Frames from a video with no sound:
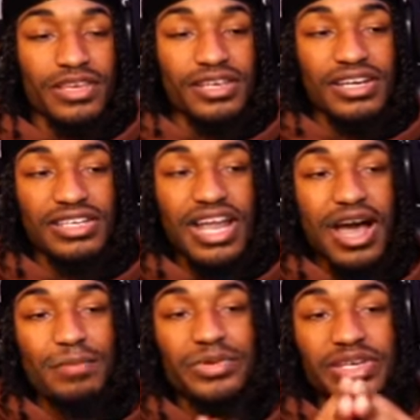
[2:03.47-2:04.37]

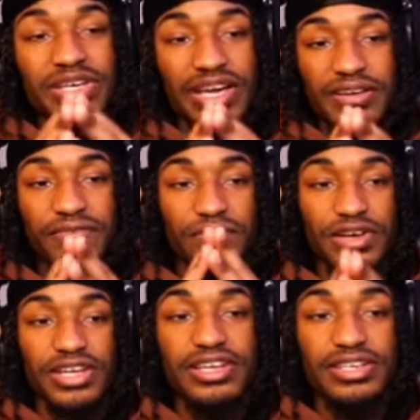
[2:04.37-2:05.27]
Not being
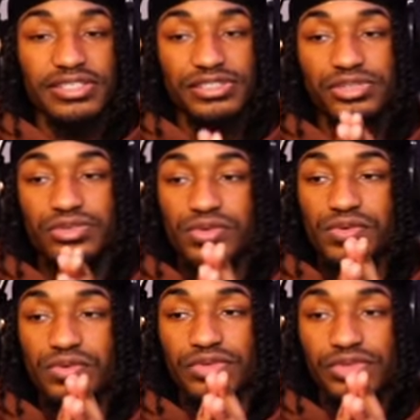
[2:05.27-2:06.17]
afraid
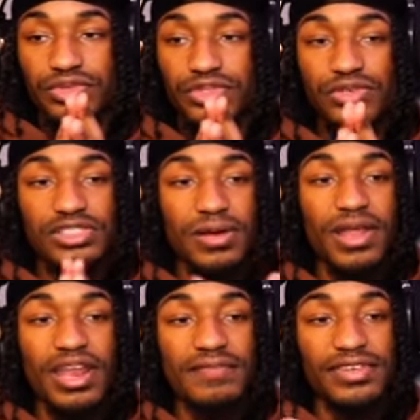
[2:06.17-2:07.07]
to do something I
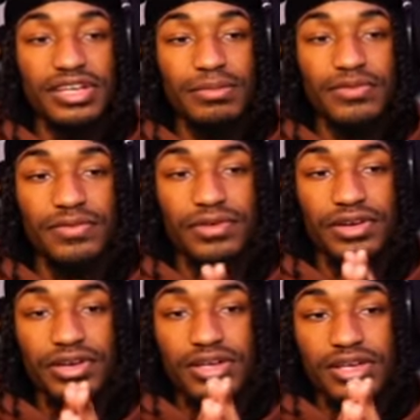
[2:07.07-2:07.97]
never done before.
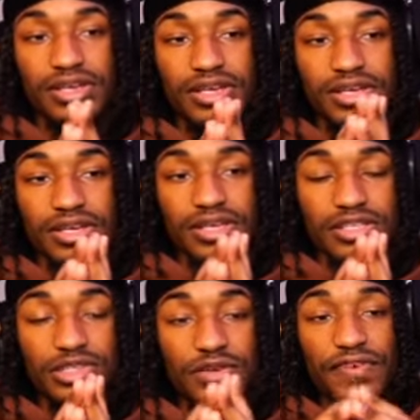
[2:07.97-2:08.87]

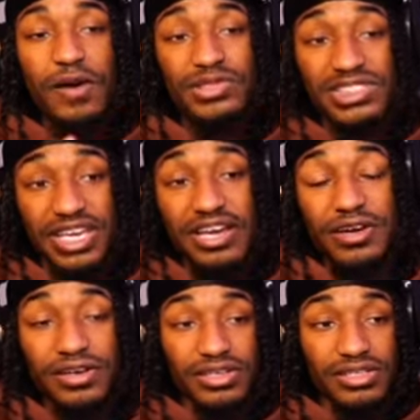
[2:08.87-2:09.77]
So if I was
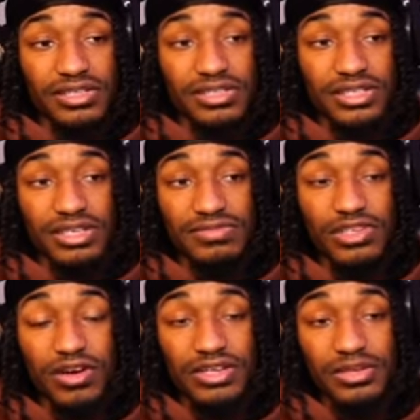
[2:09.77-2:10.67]
scared of
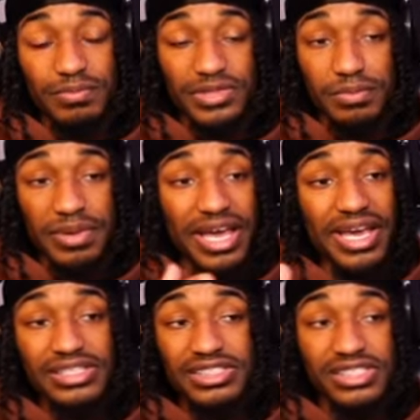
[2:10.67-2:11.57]
talking to
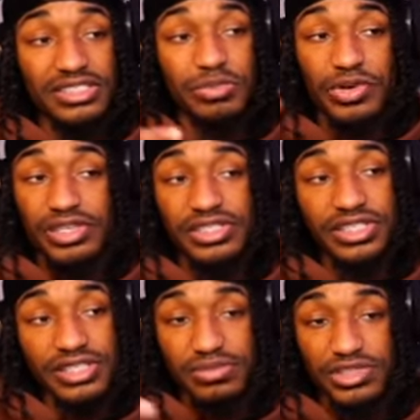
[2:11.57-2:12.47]
bad chicks, pretty
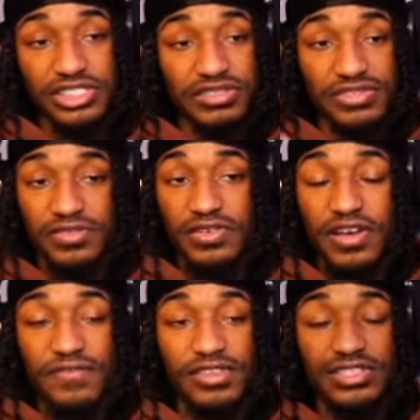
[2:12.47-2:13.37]
chicks of different
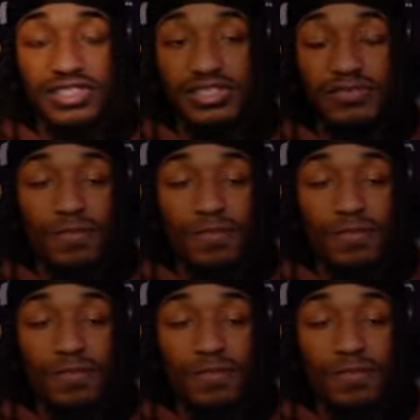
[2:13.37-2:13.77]
ethnicity,